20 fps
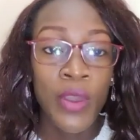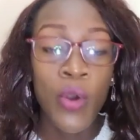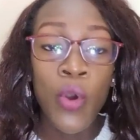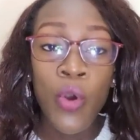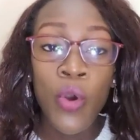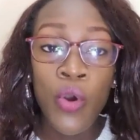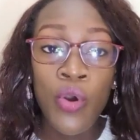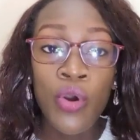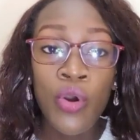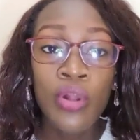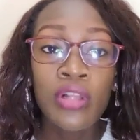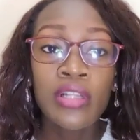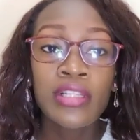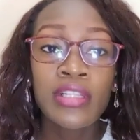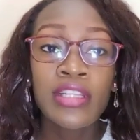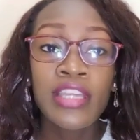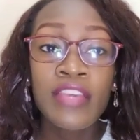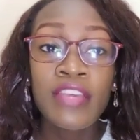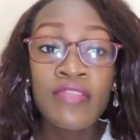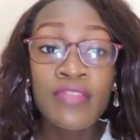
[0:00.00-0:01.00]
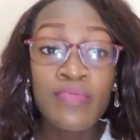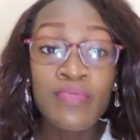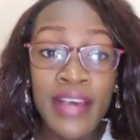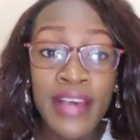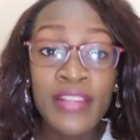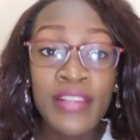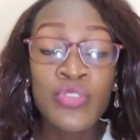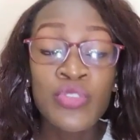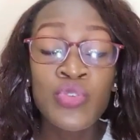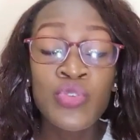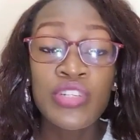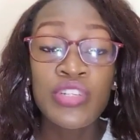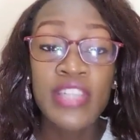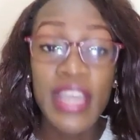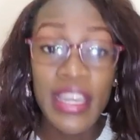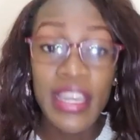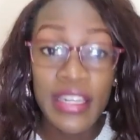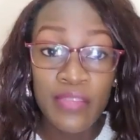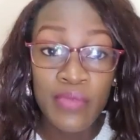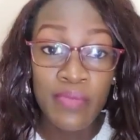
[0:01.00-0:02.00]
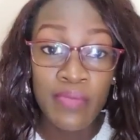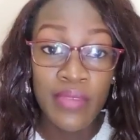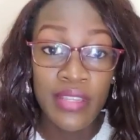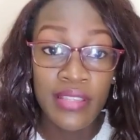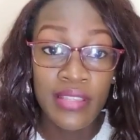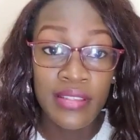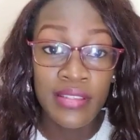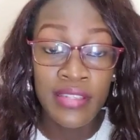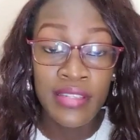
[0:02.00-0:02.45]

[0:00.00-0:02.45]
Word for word: or gives birth to dead babies